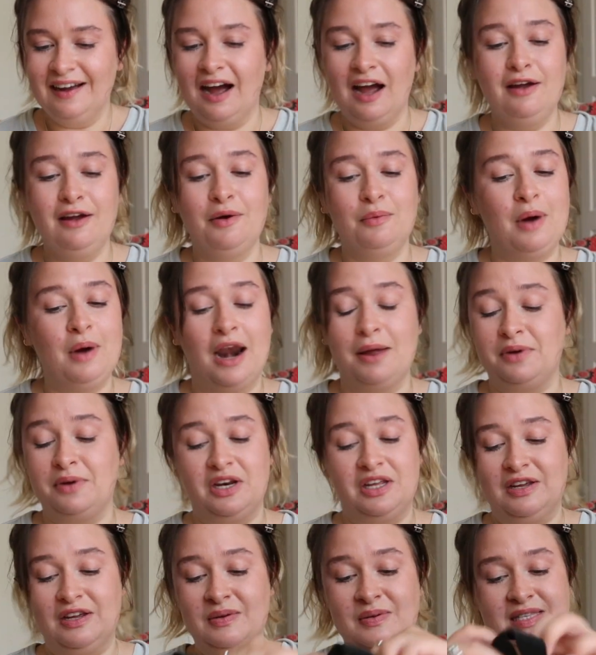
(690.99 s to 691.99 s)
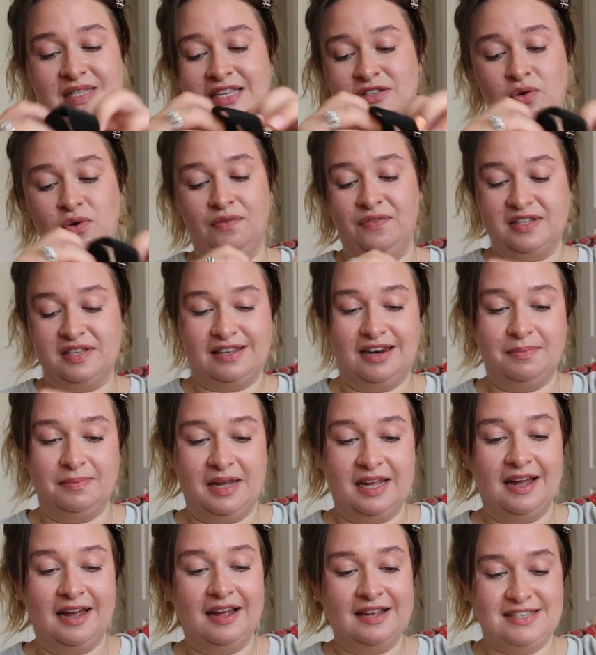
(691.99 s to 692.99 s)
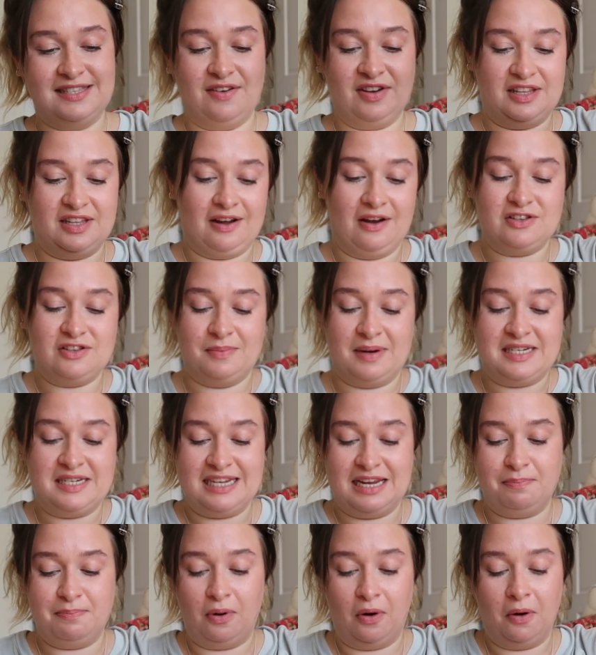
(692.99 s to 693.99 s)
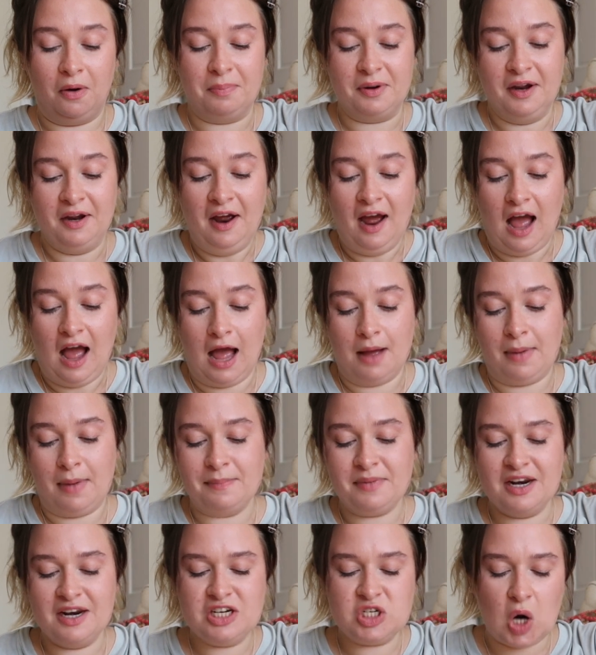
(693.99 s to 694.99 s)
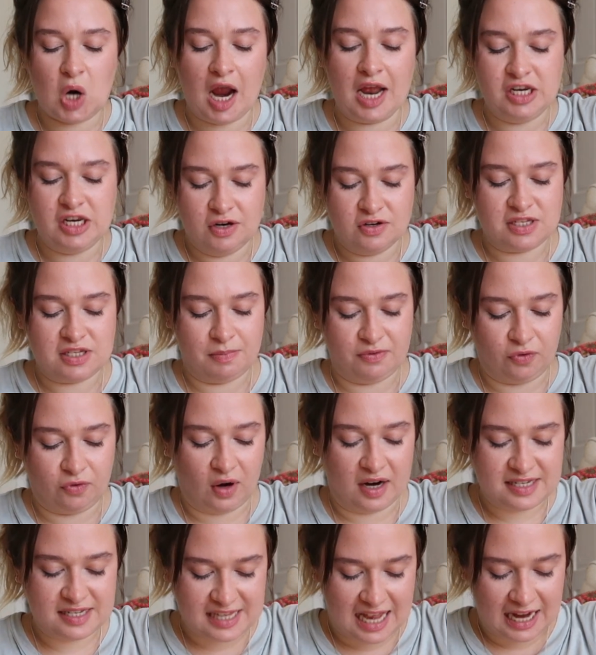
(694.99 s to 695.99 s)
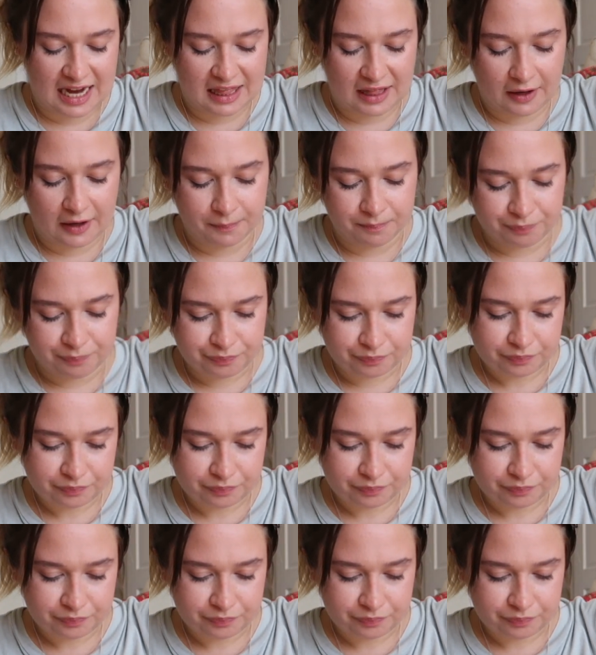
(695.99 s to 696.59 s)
I don't know when I'm gonna use this or if it's gonna be something that goes on my Depop. I'm gonna try and use it before I sell it though.